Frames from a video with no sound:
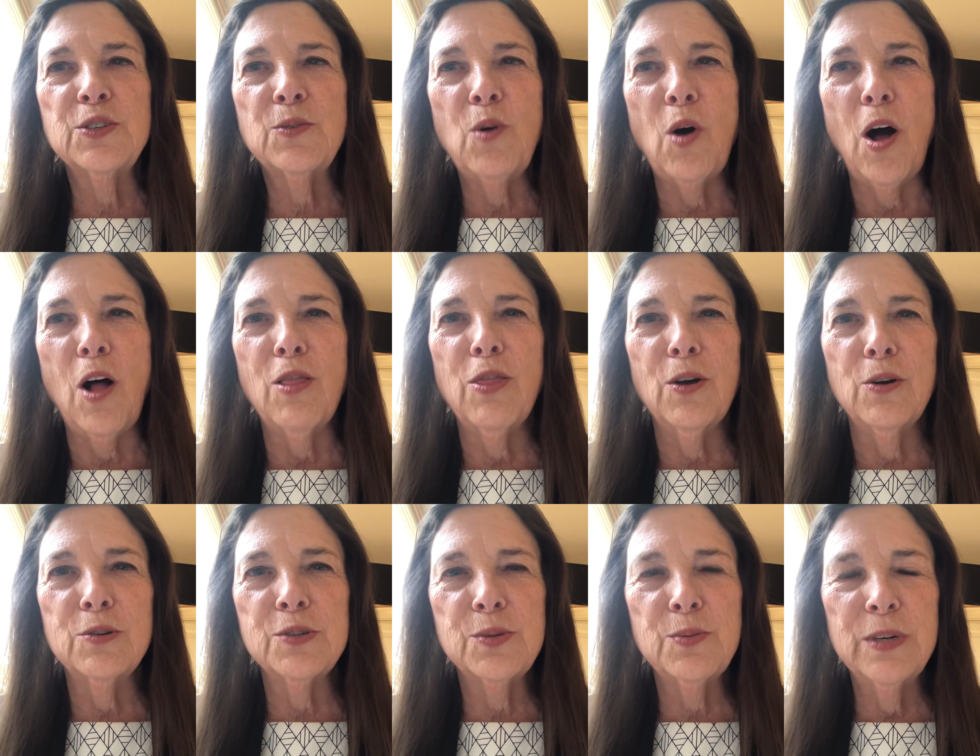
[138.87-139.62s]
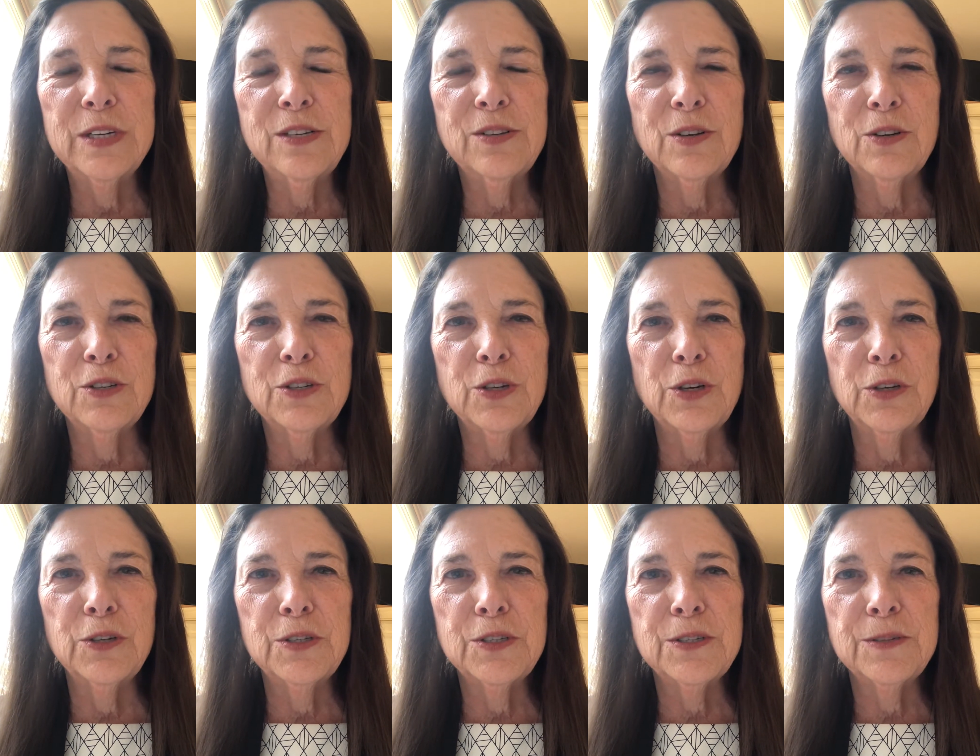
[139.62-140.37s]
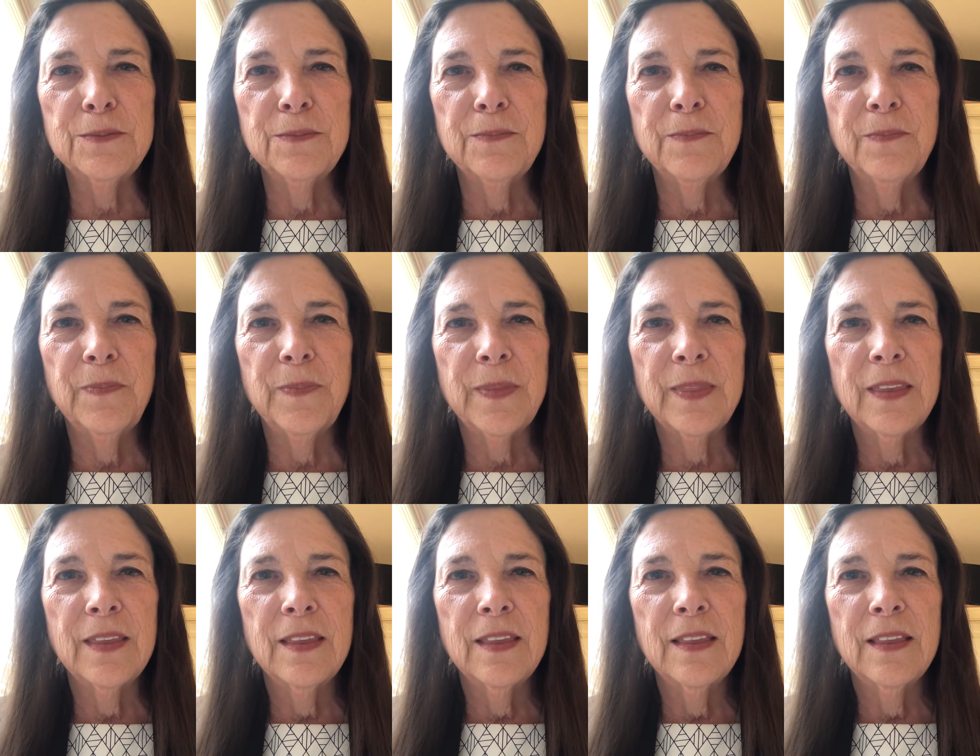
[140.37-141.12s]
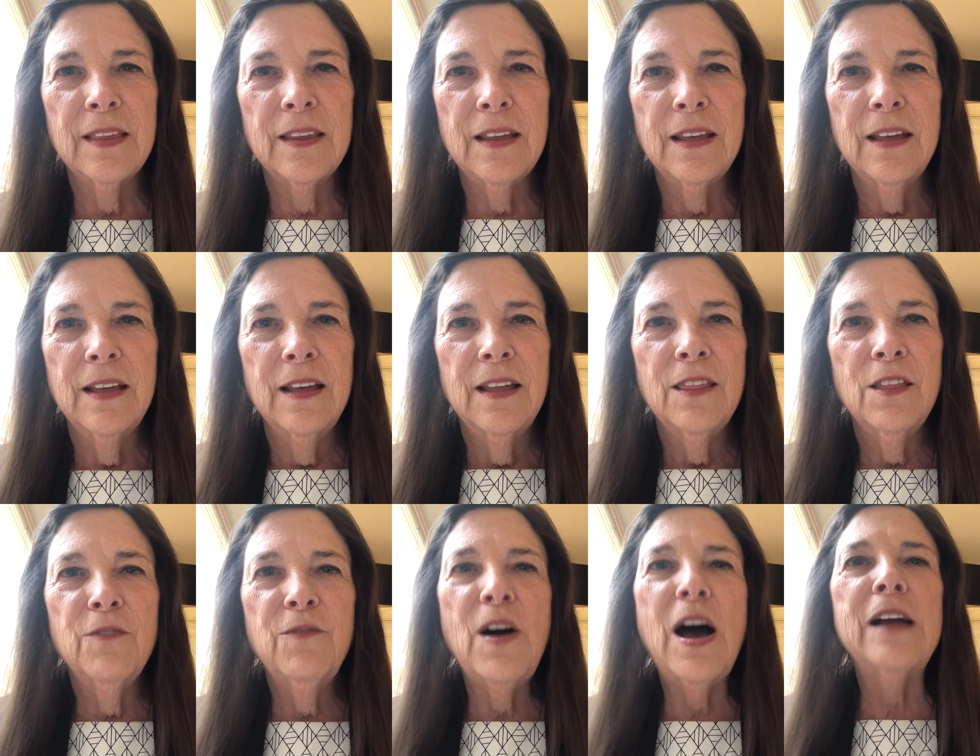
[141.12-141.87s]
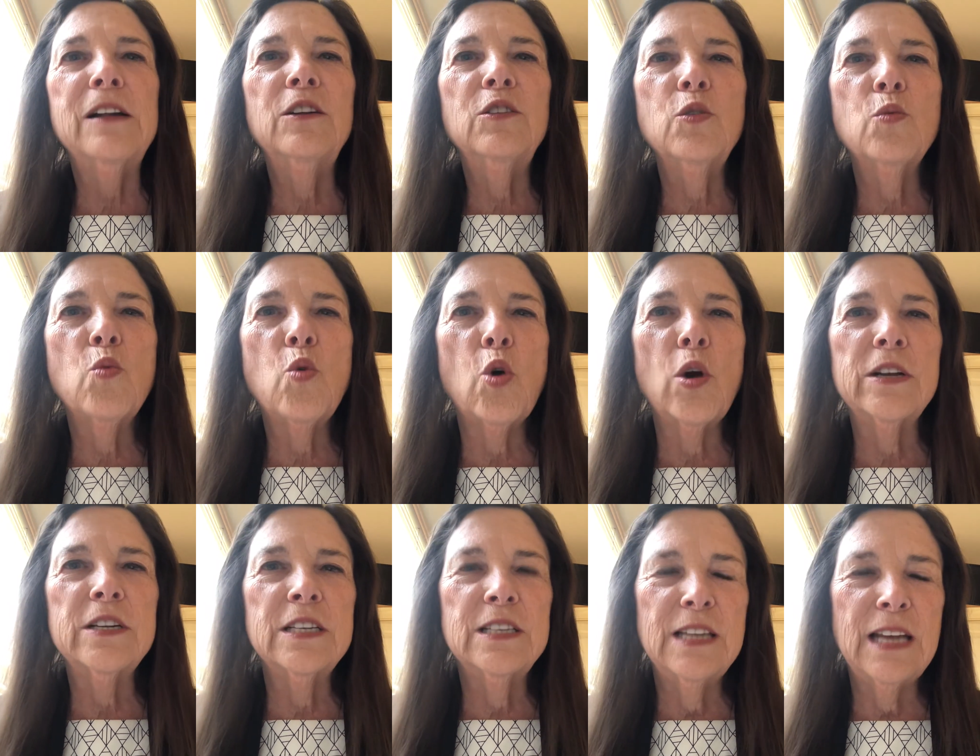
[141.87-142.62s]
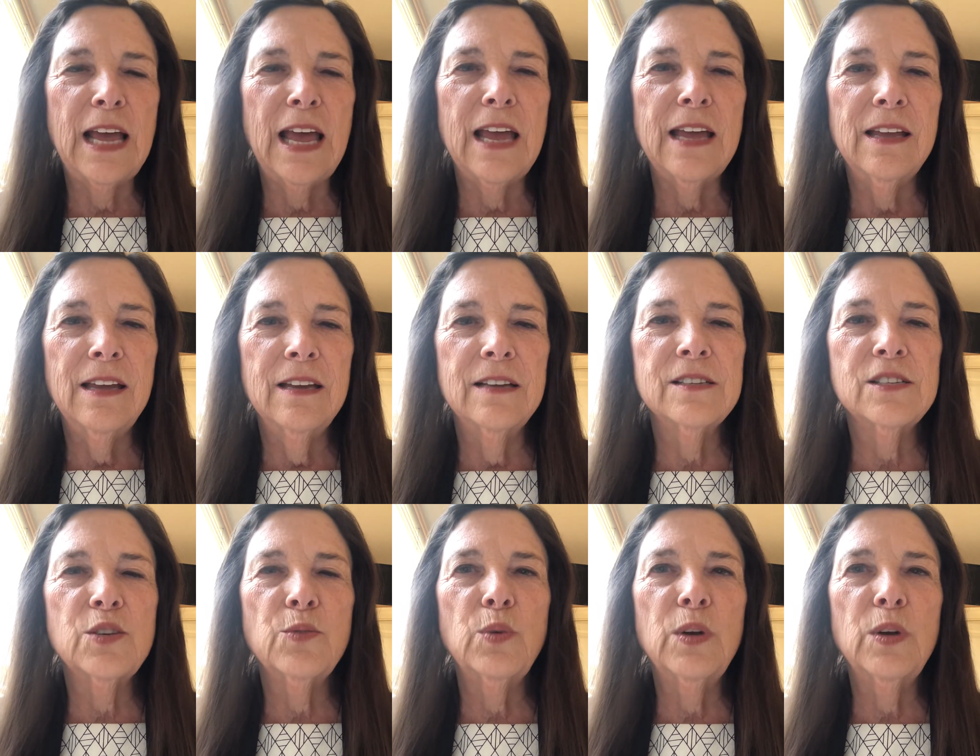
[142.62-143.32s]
to all those researchers. The final award today is the